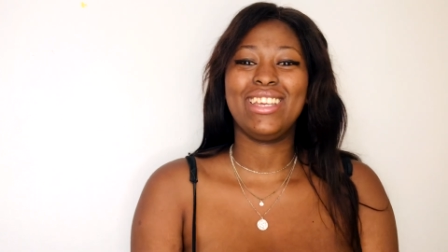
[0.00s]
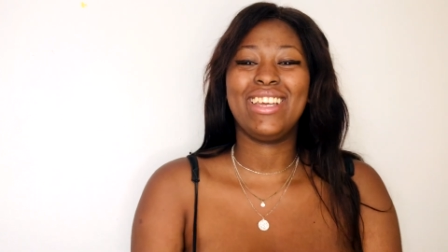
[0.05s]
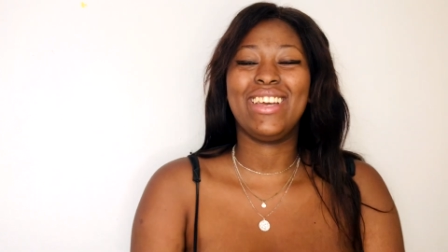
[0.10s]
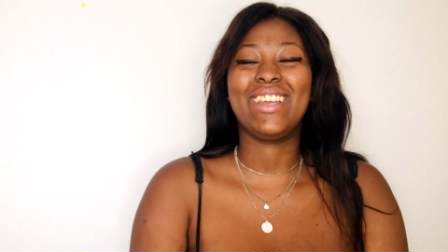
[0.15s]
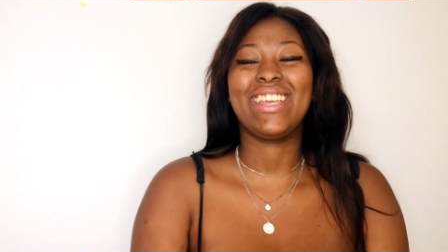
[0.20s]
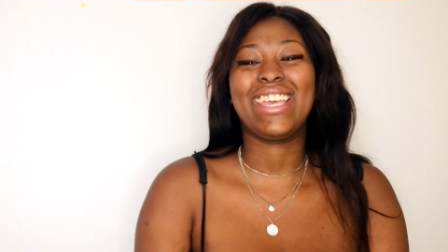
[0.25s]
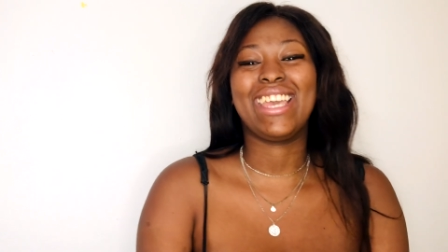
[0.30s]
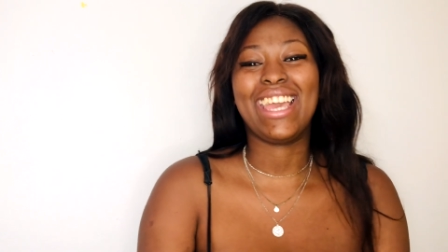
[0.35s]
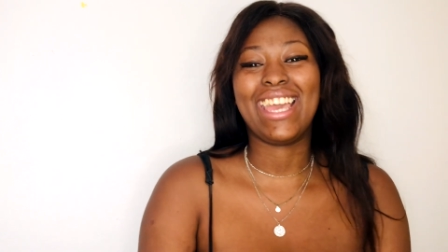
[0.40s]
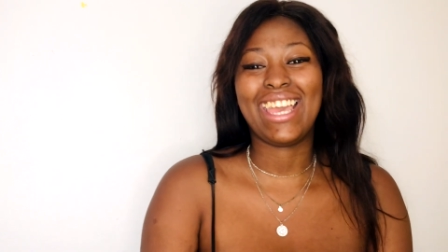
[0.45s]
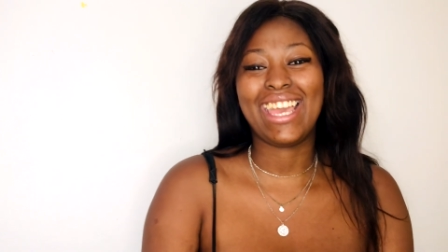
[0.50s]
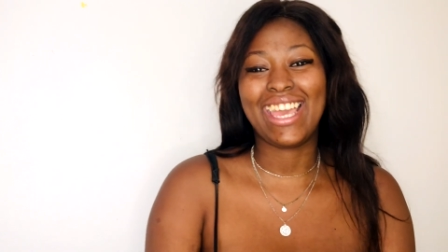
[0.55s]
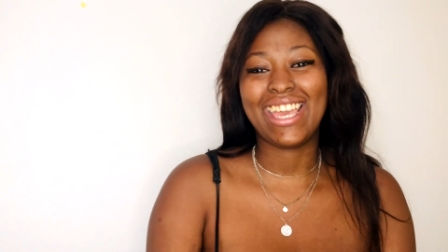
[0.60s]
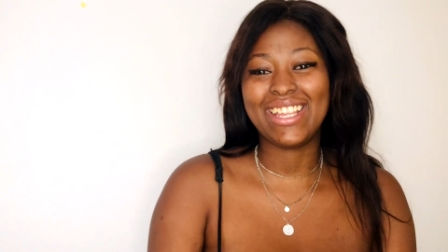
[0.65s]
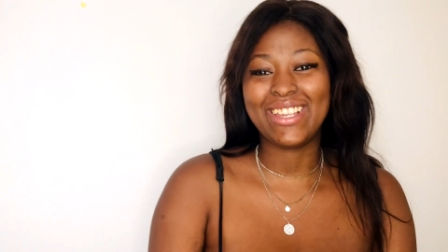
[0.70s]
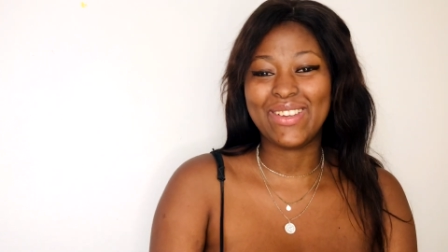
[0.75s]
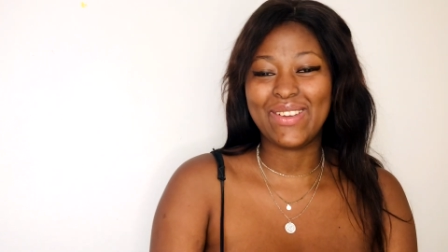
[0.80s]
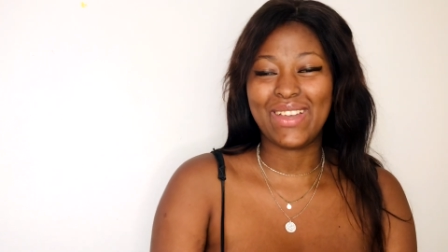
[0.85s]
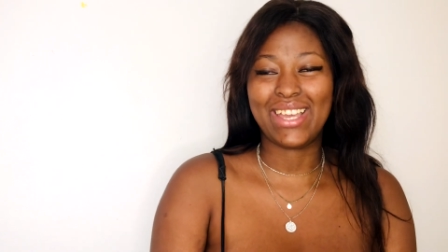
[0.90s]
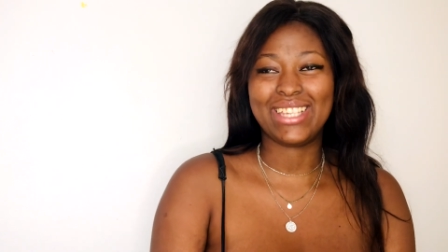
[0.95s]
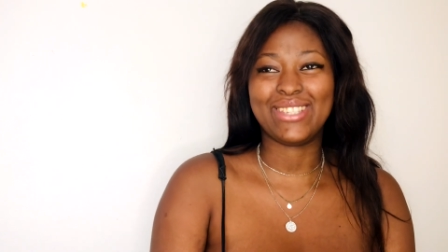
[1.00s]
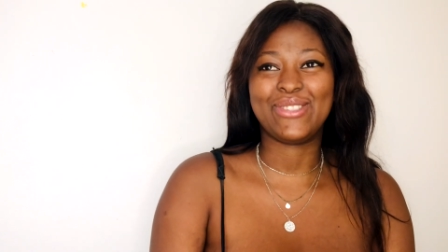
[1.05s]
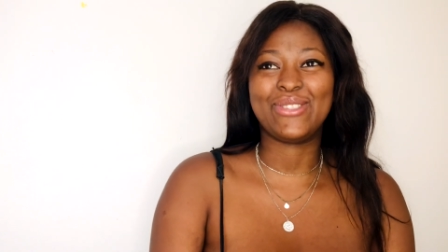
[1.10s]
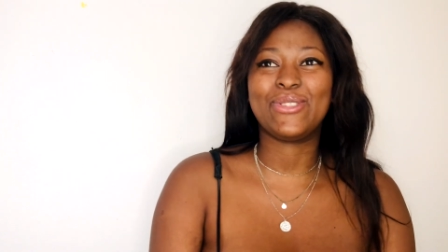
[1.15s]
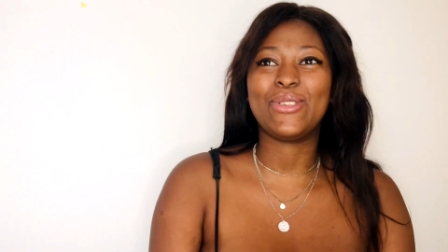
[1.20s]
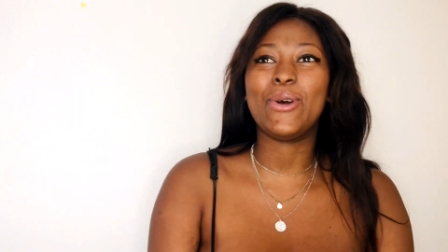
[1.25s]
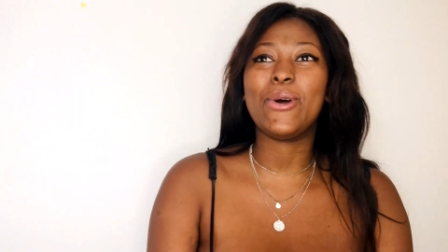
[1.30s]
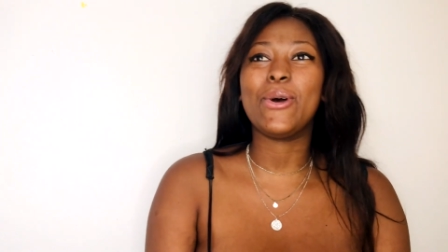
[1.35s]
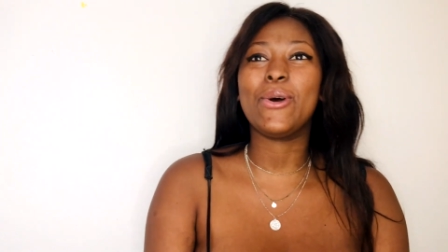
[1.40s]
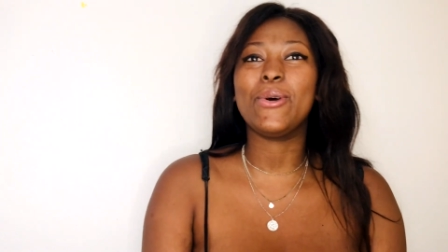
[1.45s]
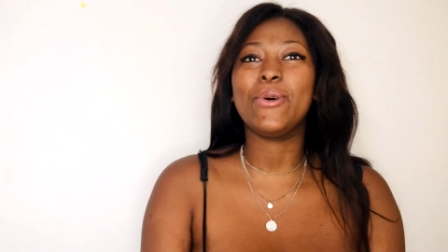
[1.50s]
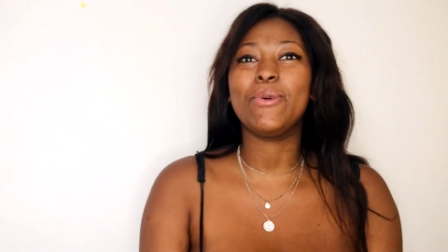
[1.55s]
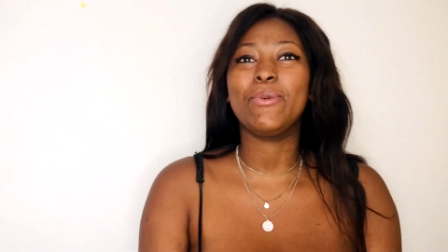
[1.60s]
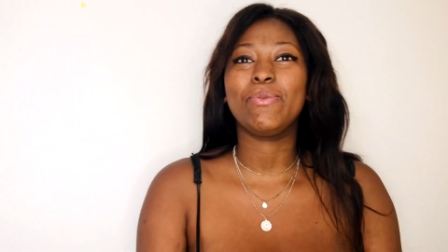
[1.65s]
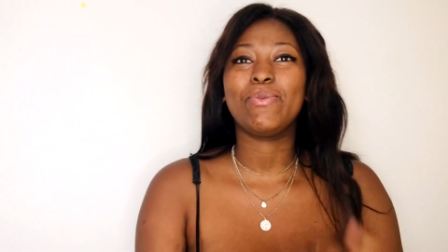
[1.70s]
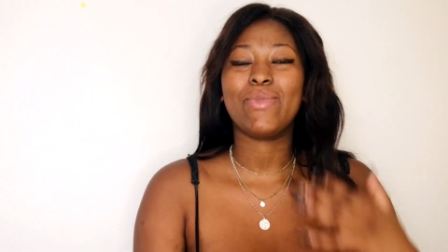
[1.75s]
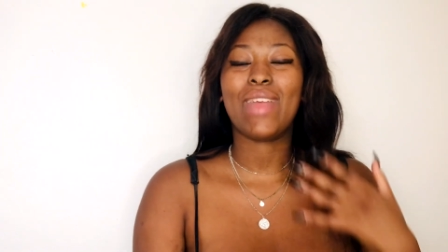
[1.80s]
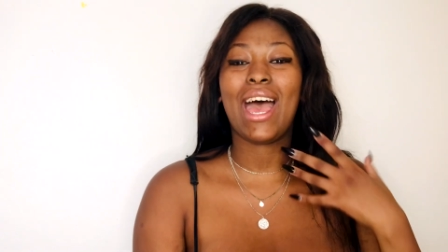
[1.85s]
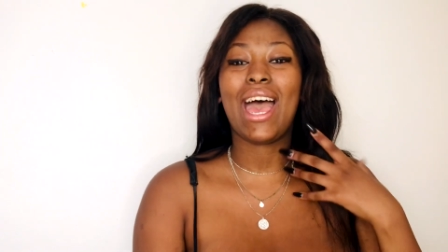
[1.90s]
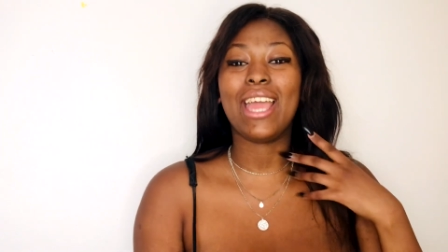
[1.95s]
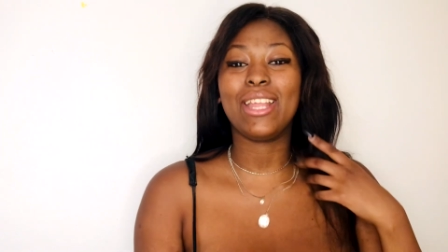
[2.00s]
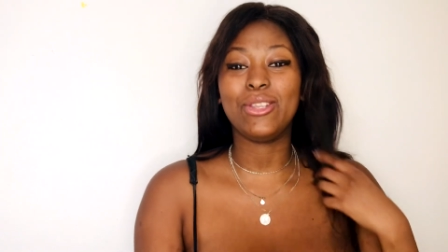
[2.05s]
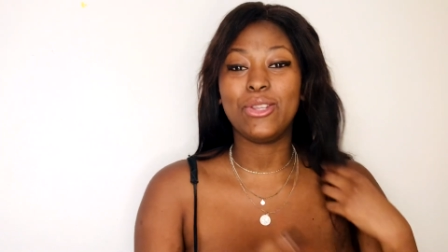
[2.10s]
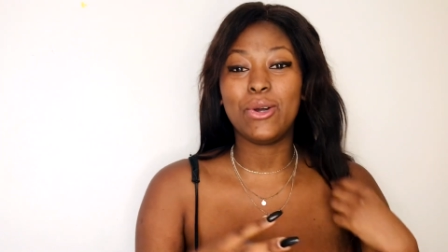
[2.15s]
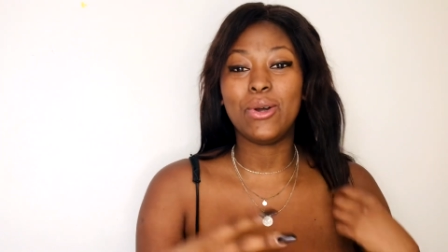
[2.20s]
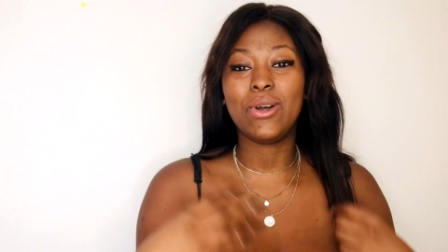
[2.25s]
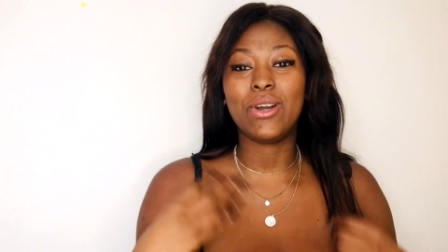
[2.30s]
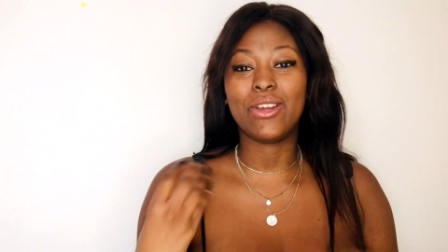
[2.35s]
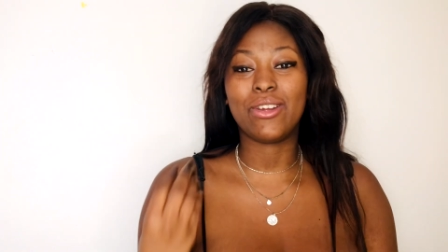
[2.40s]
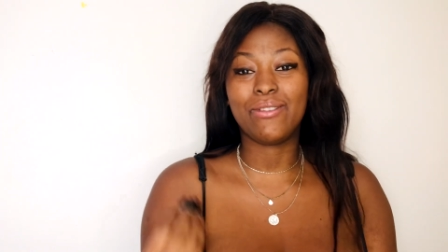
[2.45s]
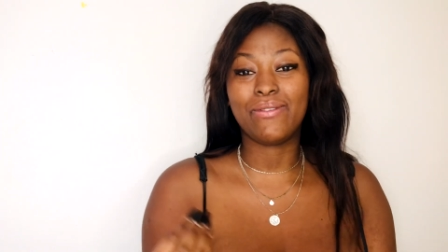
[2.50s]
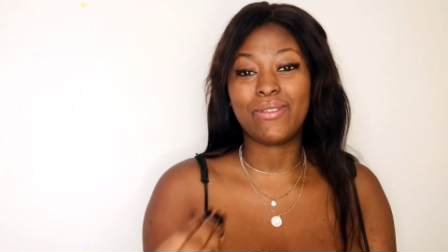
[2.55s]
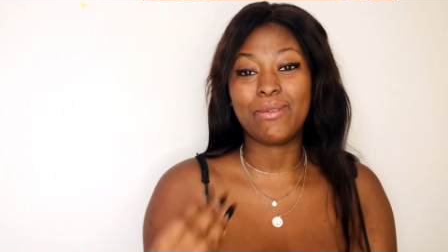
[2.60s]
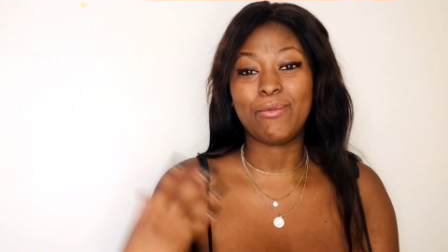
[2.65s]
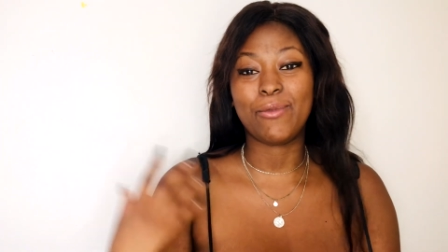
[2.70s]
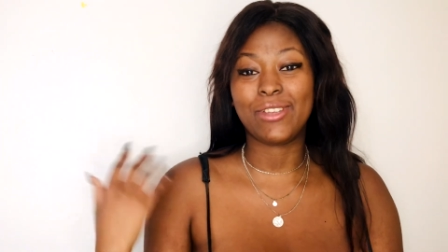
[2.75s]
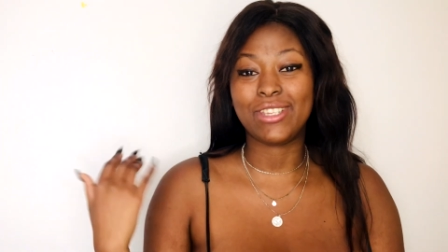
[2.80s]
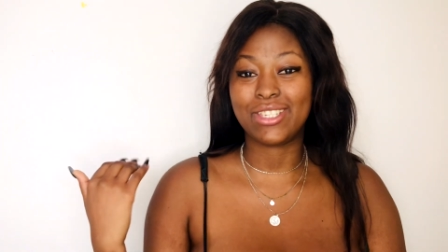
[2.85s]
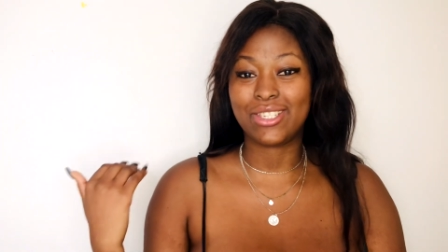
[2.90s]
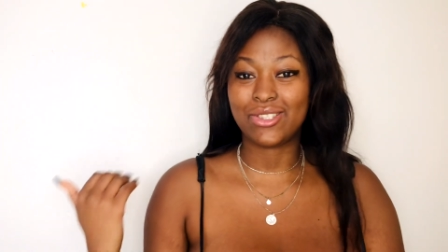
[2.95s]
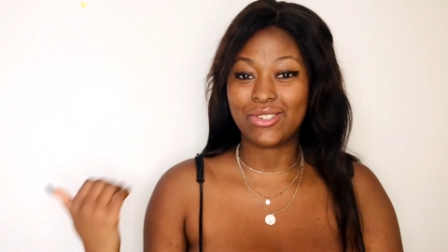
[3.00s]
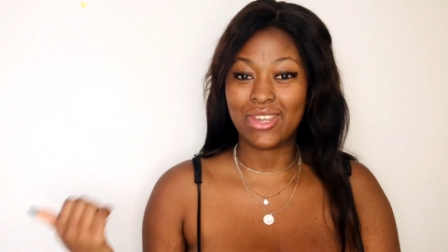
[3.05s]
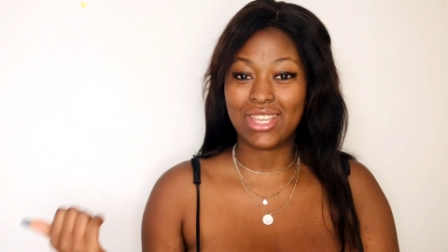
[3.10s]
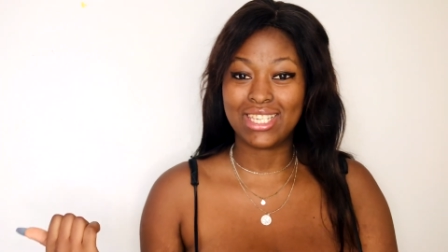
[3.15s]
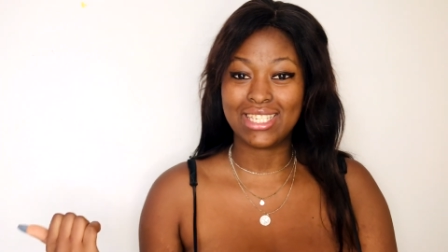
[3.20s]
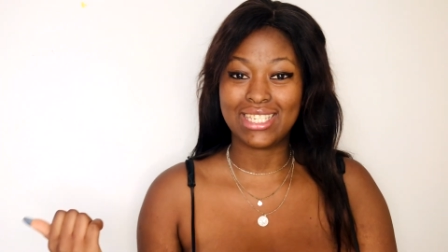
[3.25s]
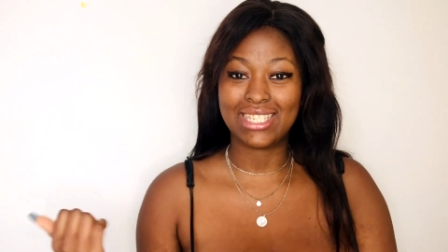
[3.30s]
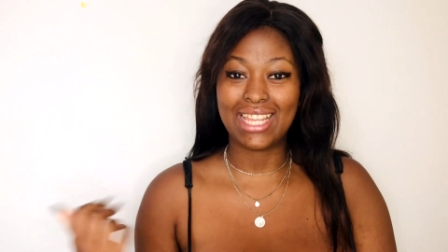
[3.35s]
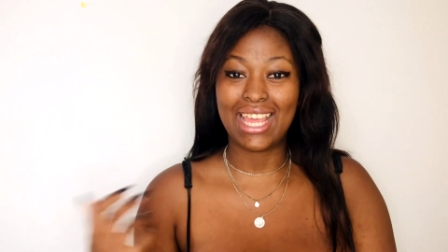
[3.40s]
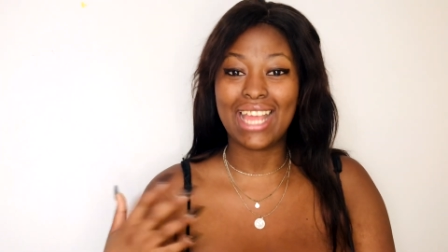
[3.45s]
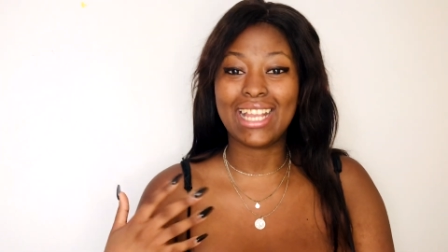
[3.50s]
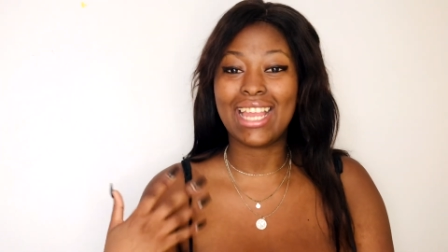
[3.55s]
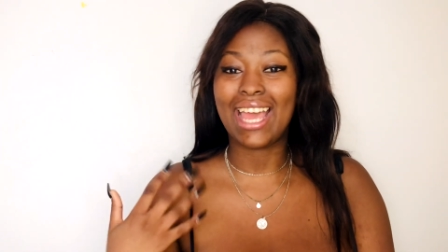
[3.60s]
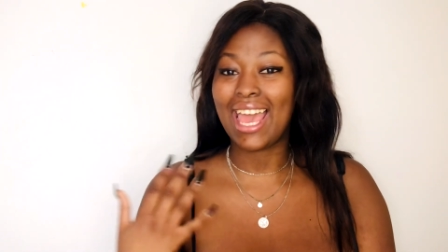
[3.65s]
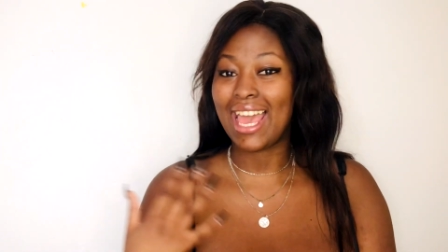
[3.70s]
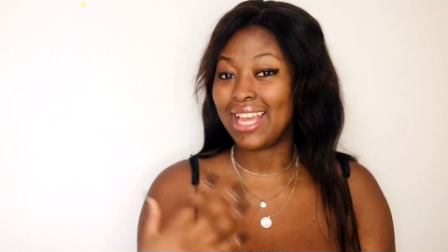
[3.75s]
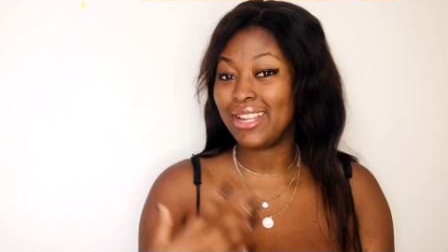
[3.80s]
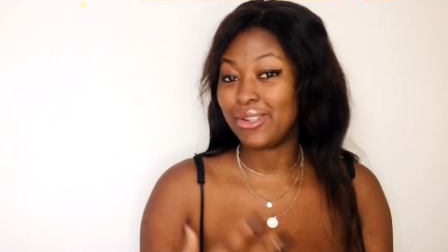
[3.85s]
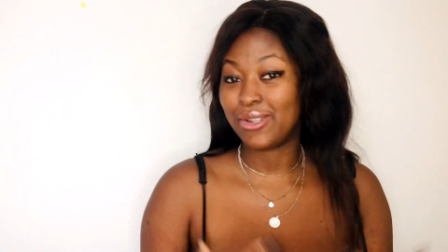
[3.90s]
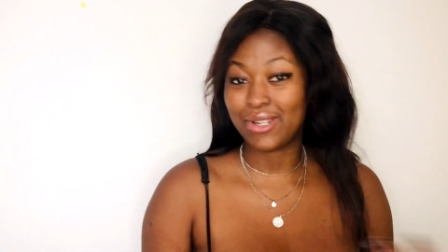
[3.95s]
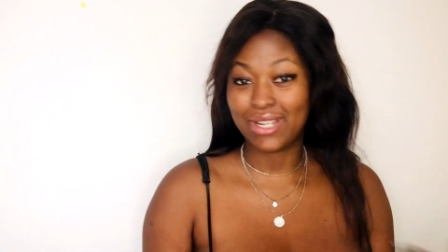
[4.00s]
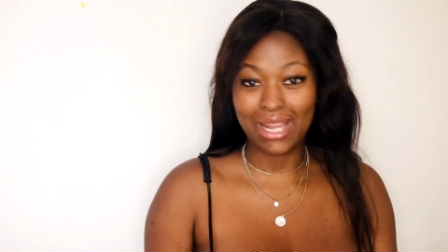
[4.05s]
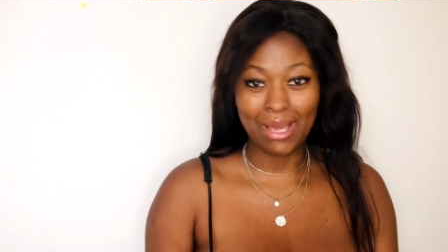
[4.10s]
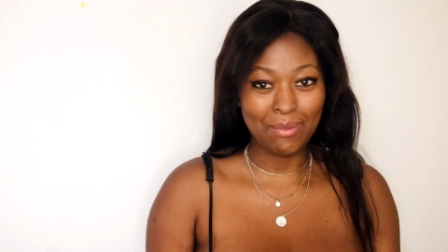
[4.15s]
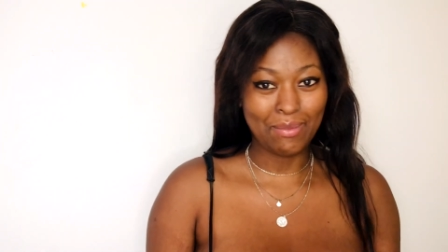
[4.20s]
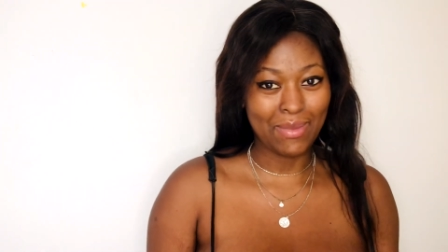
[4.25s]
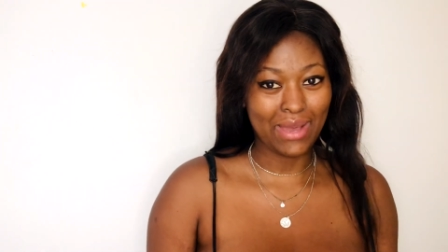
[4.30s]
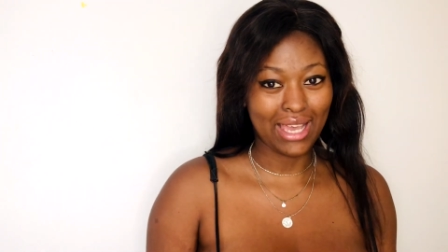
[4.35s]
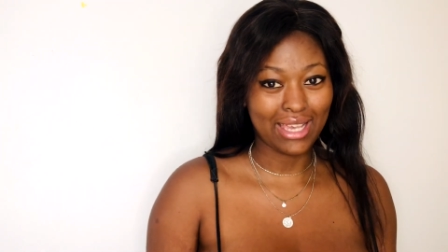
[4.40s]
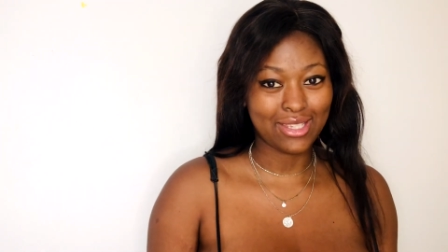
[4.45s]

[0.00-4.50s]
Okay, anyway, so I know her from registration and I had her number.